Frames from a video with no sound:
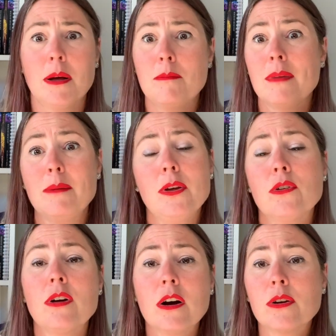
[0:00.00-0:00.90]
Maybe you're
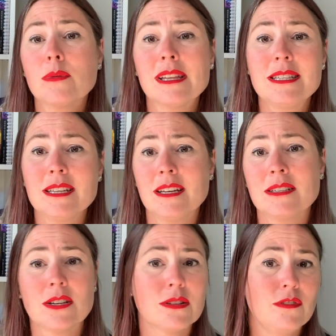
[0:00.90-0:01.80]
not going to release it
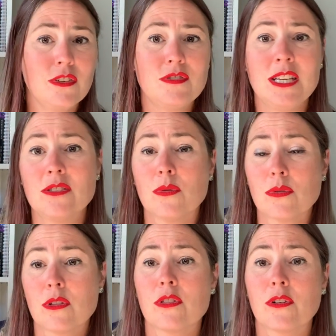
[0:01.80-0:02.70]
until the 15th or
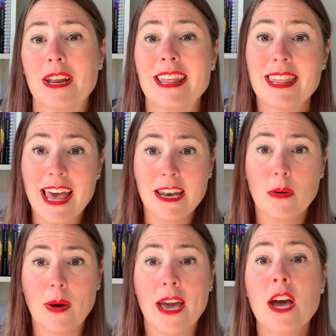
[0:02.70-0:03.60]
the 30th
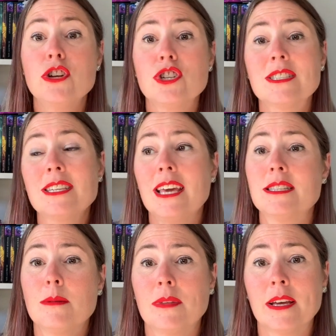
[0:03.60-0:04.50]
anyway, just in case
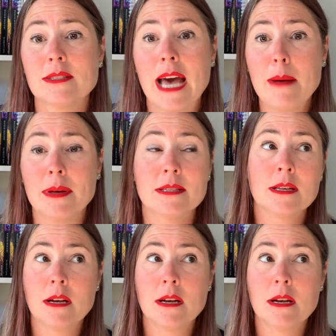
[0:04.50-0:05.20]
something else happens.